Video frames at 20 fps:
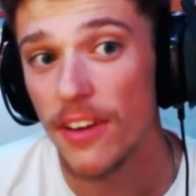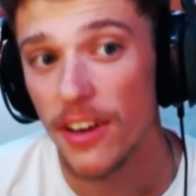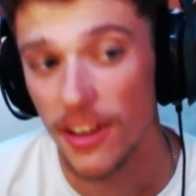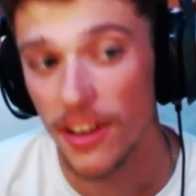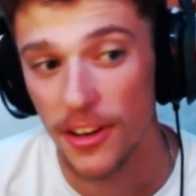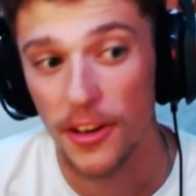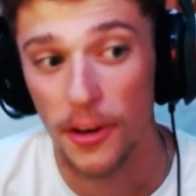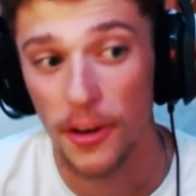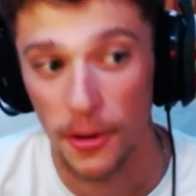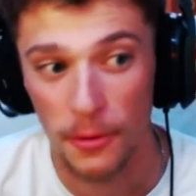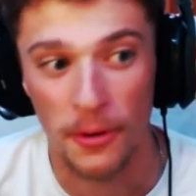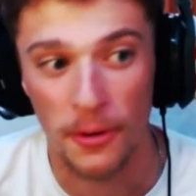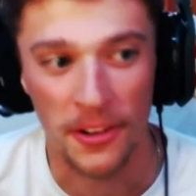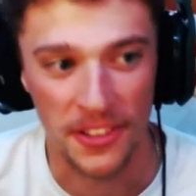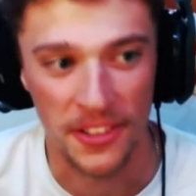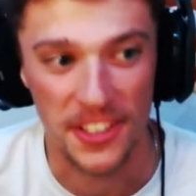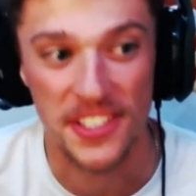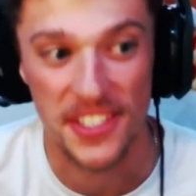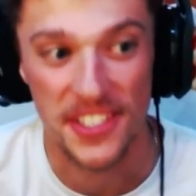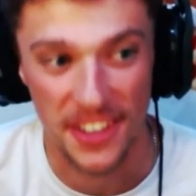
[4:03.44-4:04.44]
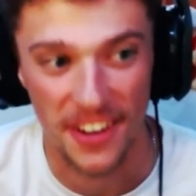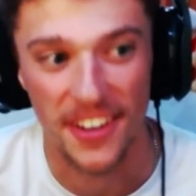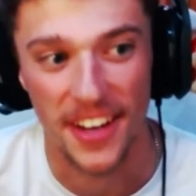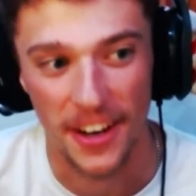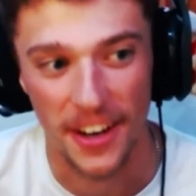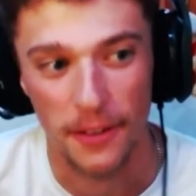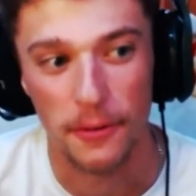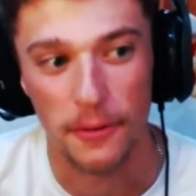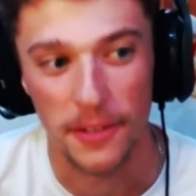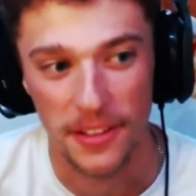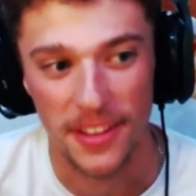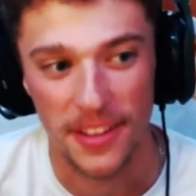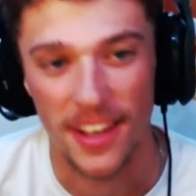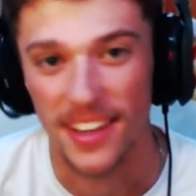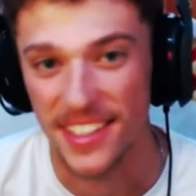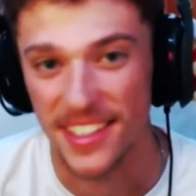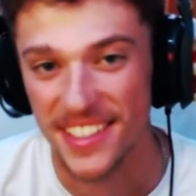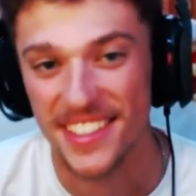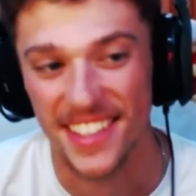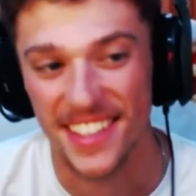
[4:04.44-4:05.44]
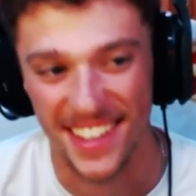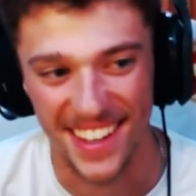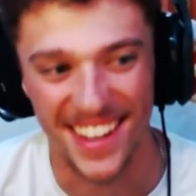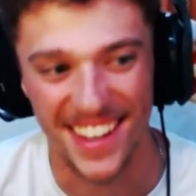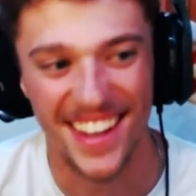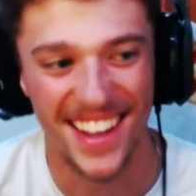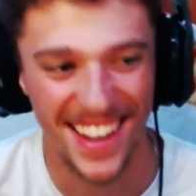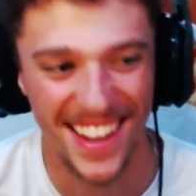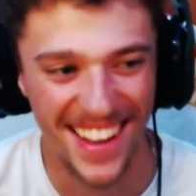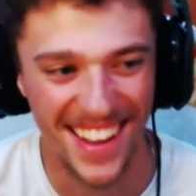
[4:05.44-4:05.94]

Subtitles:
a good one to start out with, I'd say.